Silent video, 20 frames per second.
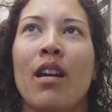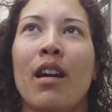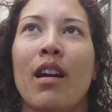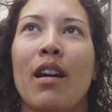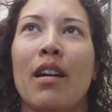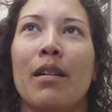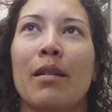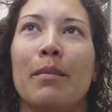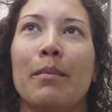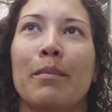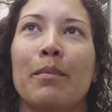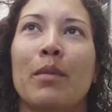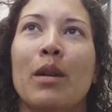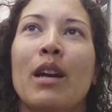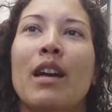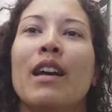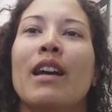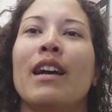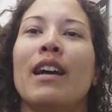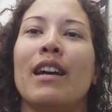
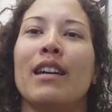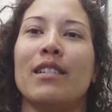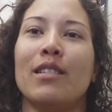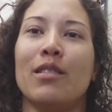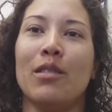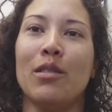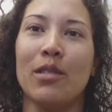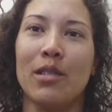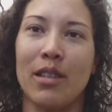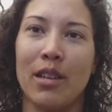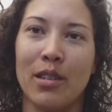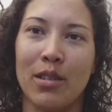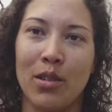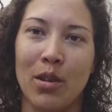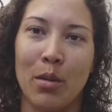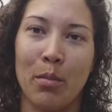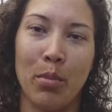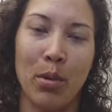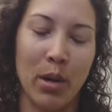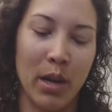as soon as I
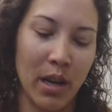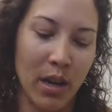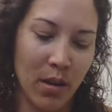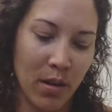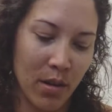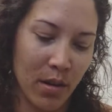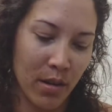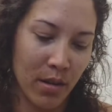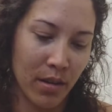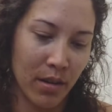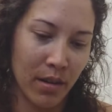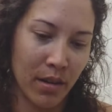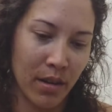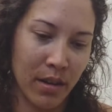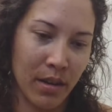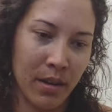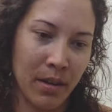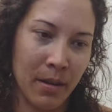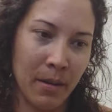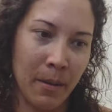start putting on
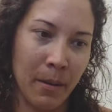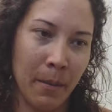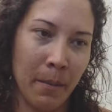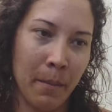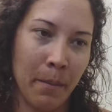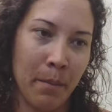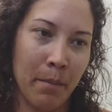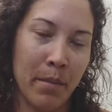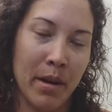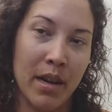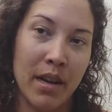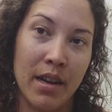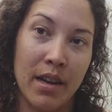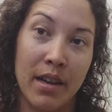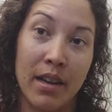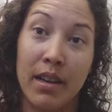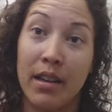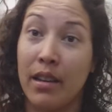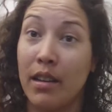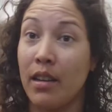
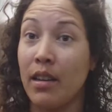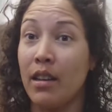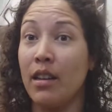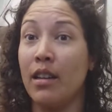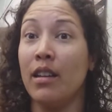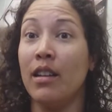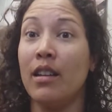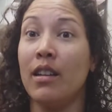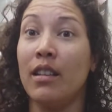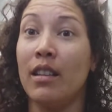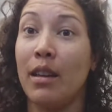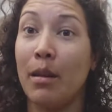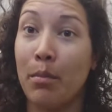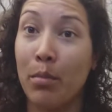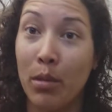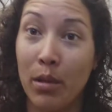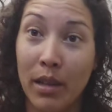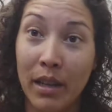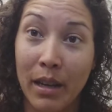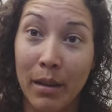my,
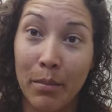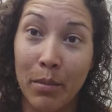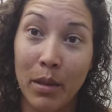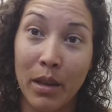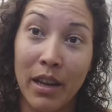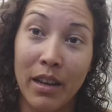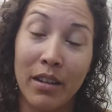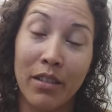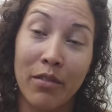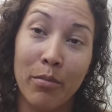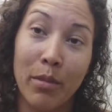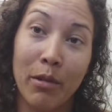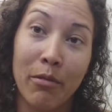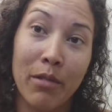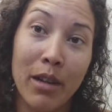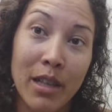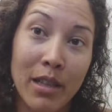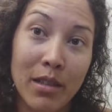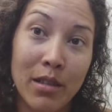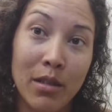pulling up the end of my
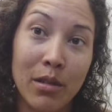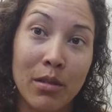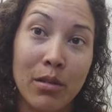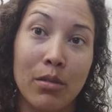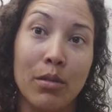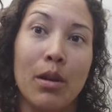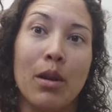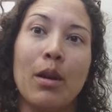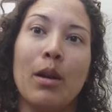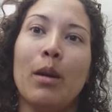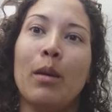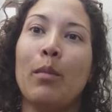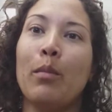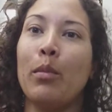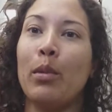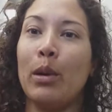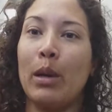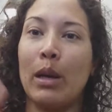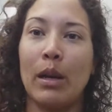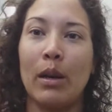wetsuit,
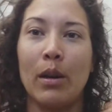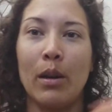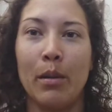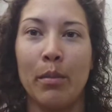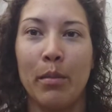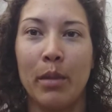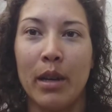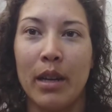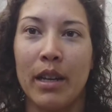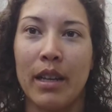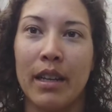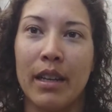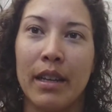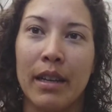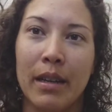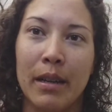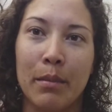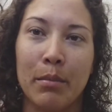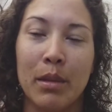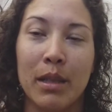putting on my
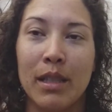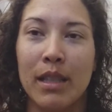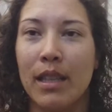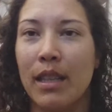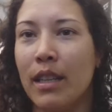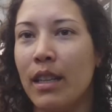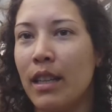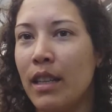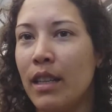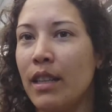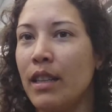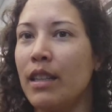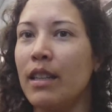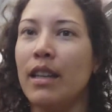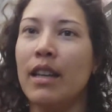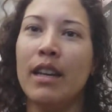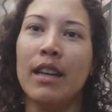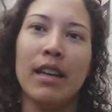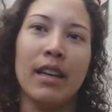BCD,